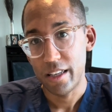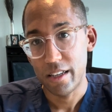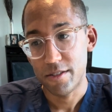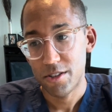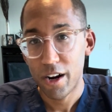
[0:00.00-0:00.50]

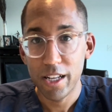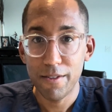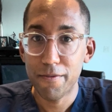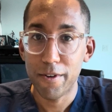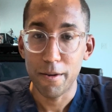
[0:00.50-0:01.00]
Starting
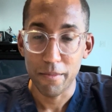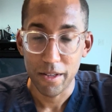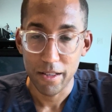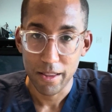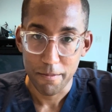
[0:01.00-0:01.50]
from
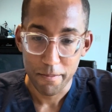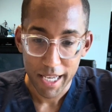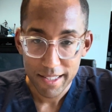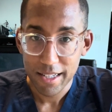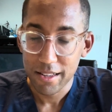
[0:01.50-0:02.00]
the
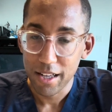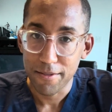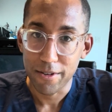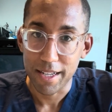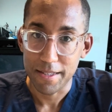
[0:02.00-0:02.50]
basic
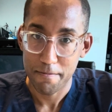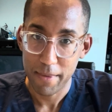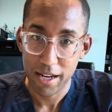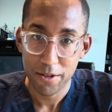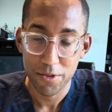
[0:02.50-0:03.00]
level as a
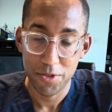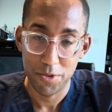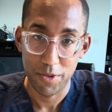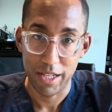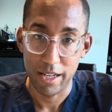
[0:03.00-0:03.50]
medical
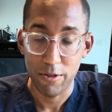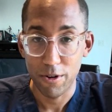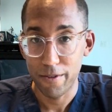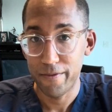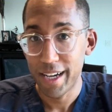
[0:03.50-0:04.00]
student
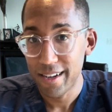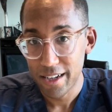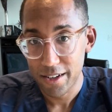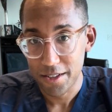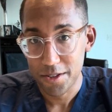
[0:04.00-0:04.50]
or a
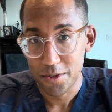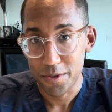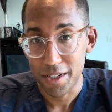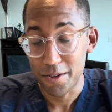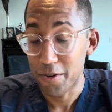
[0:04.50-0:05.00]
veterinary
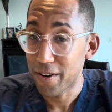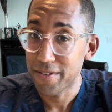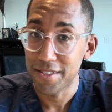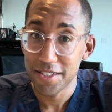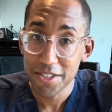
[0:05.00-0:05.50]
student or a
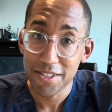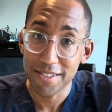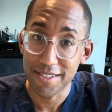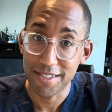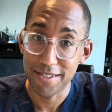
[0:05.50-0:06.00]
physician
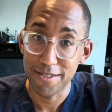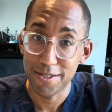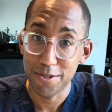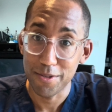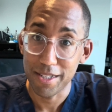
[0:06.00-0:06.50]
assistant
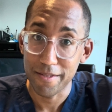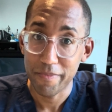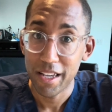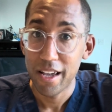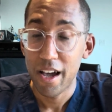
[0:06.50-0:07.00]
student,
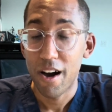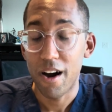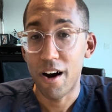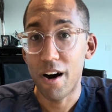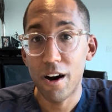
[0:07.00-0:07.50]

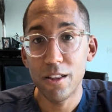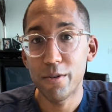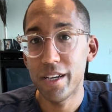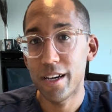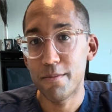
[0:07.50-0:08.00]
all the
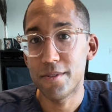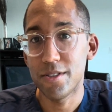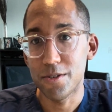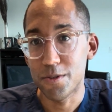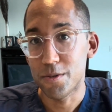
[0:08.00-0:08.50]
way up
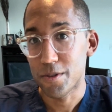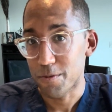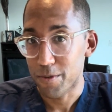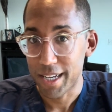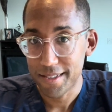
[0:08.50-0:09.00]
to
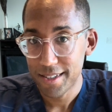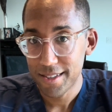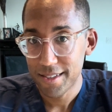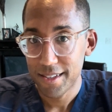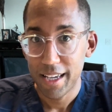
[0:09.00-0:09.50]

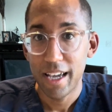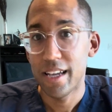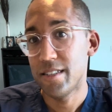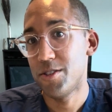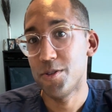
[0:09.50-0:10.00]
resident
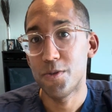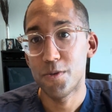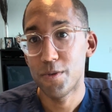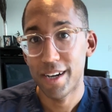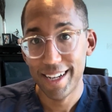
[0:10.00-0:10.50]

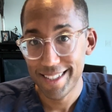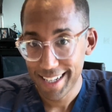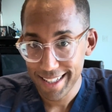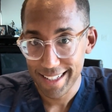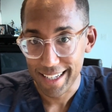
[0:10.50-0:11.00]
to
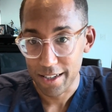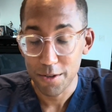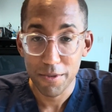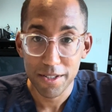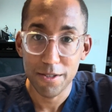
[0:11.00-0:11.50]
attending who
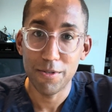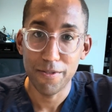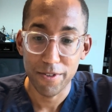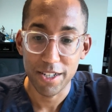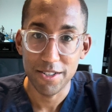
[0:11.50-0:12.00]
wants to
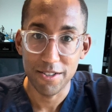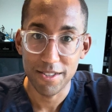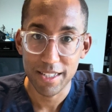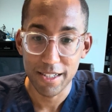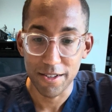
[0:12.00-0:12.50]
refresh their
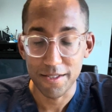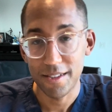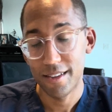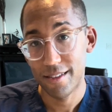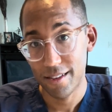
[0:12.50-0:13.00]
skills.
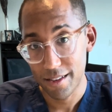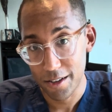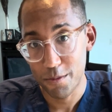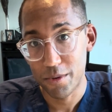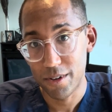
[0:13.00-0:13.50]
The
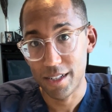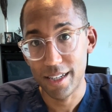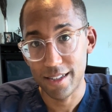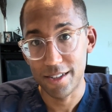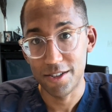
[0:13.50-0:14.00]
Leo board
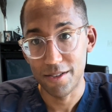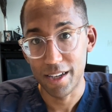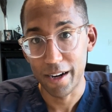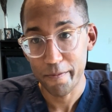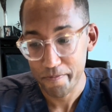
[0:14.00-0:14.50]
can get you
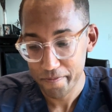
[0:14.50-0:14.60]
there.